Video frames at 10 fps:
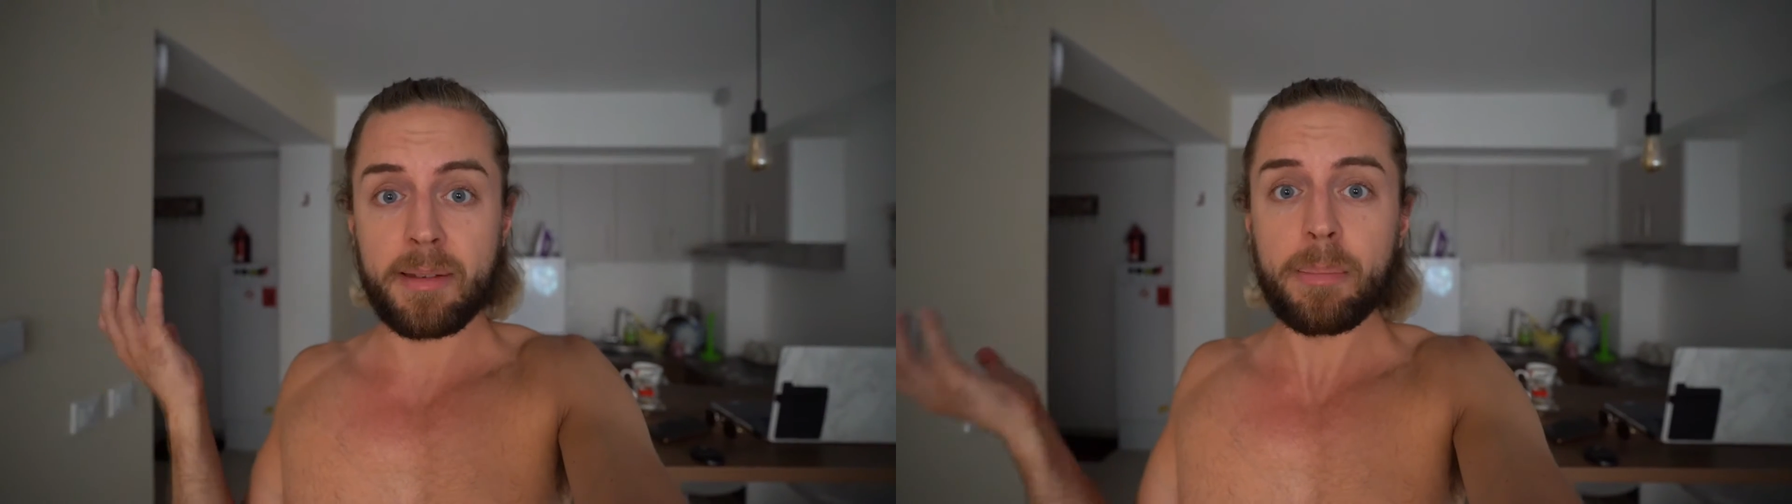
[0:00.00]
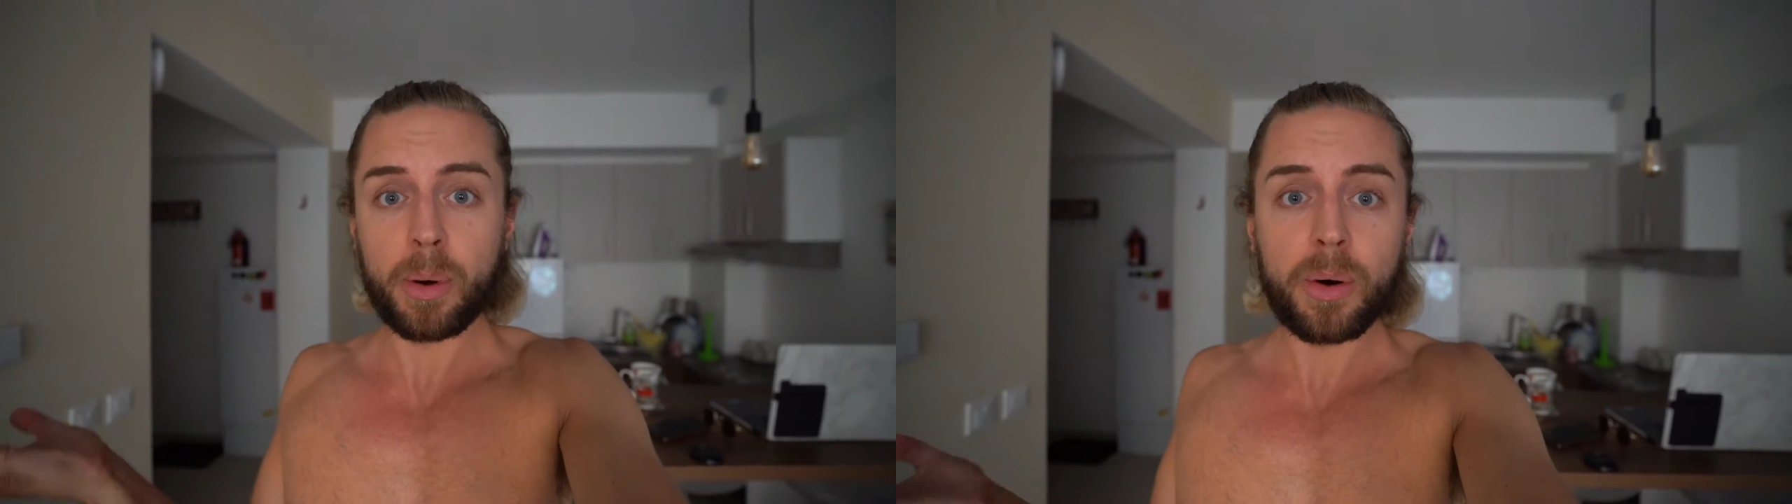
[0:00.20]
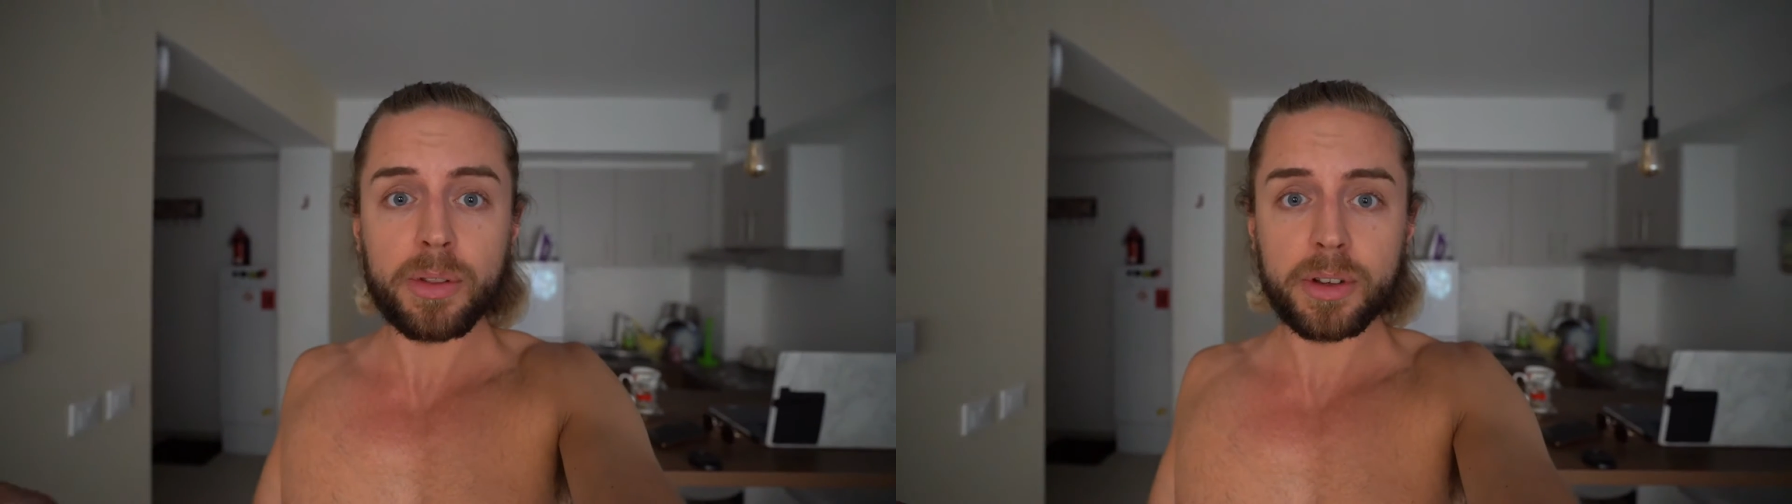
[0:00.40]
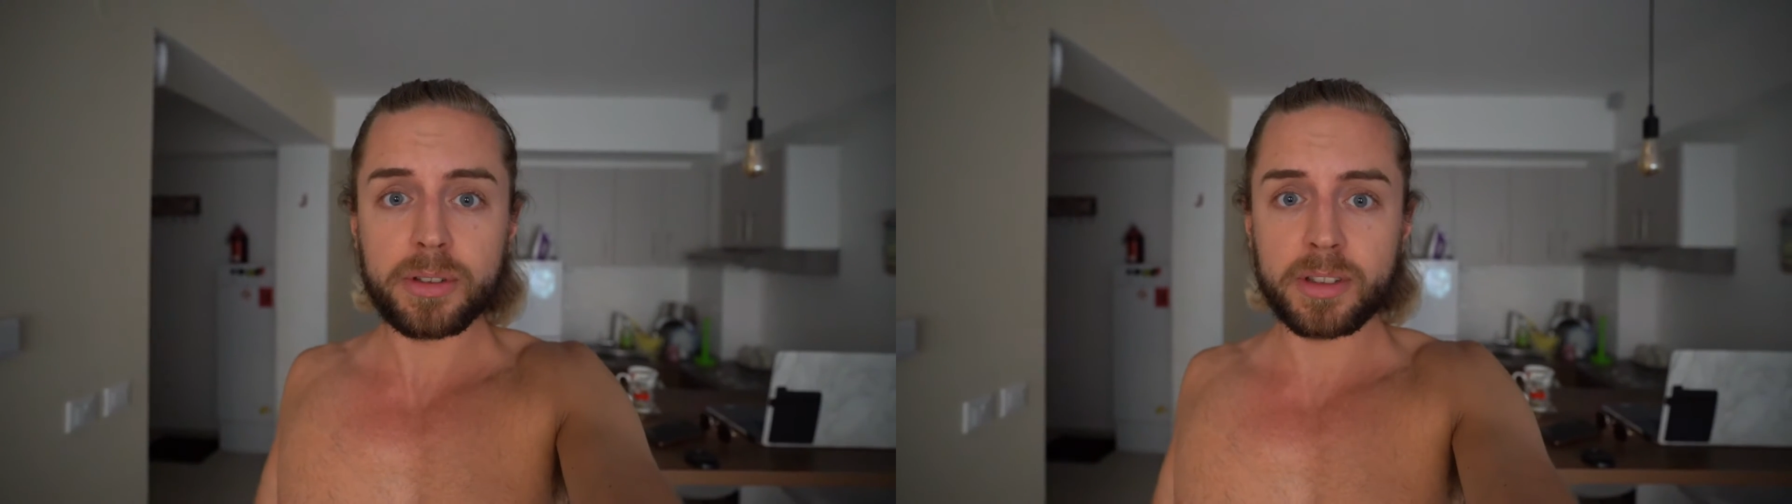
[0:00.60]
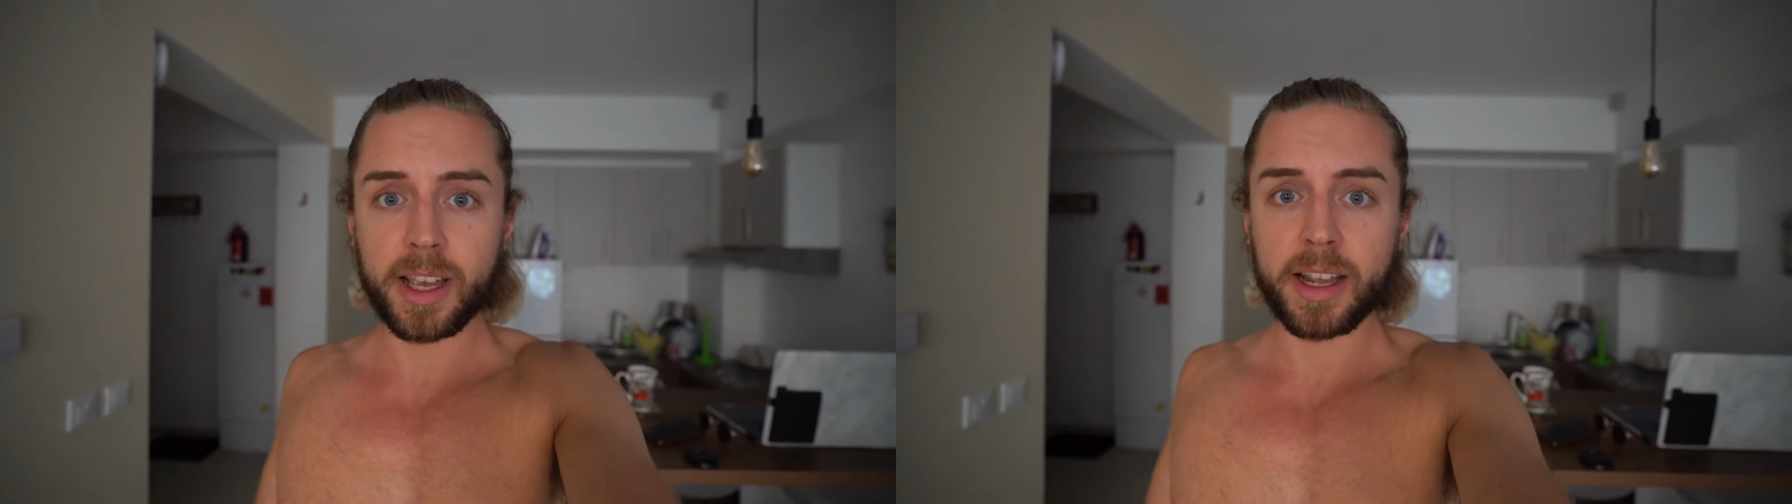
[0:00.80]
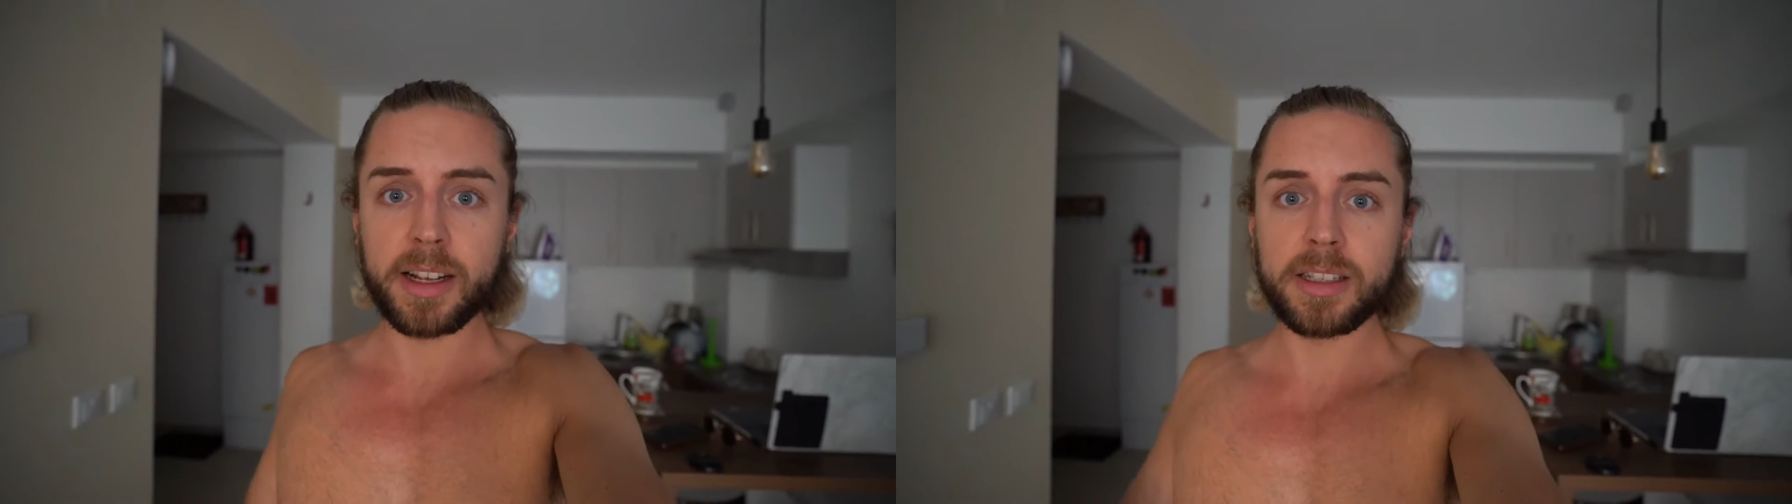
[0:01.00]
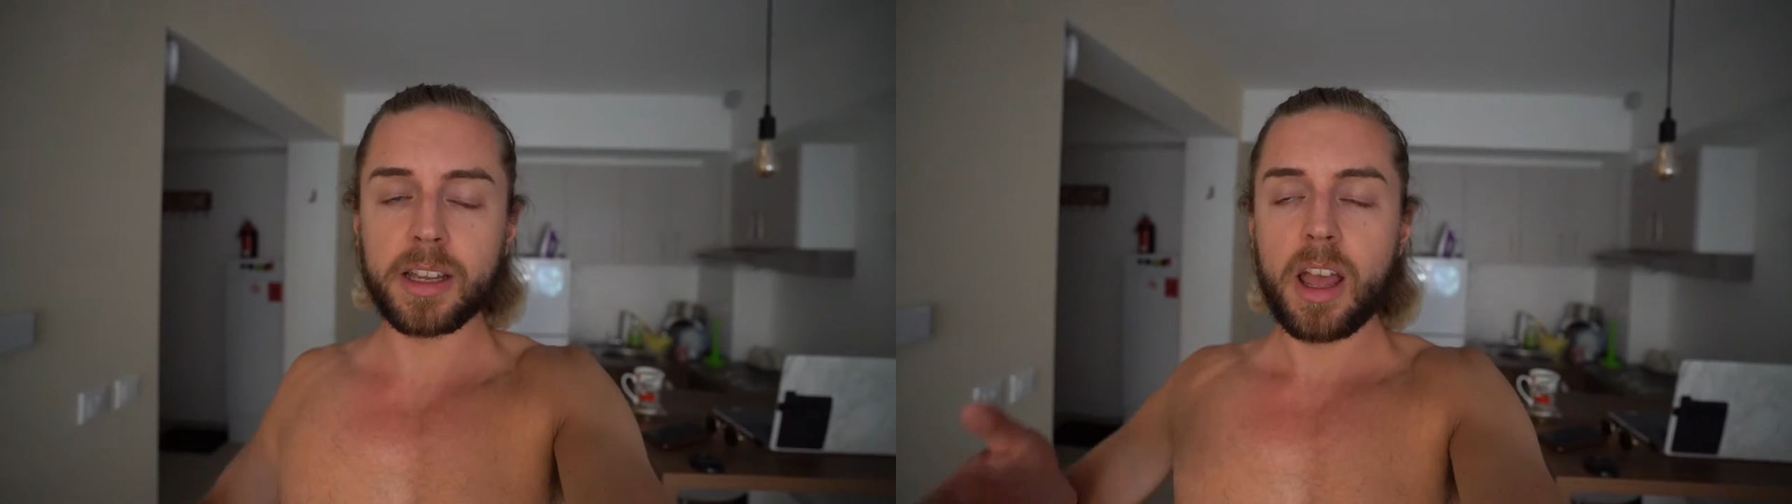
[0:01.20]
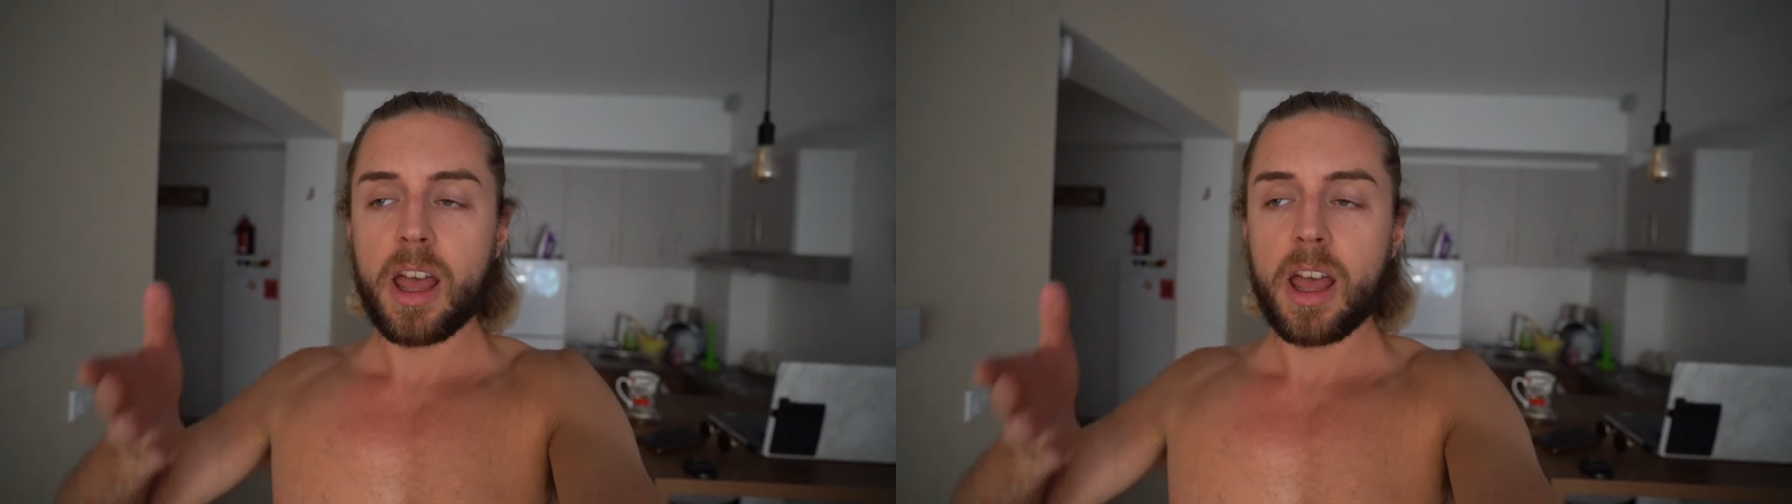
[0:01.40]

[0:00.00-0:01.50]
import those things.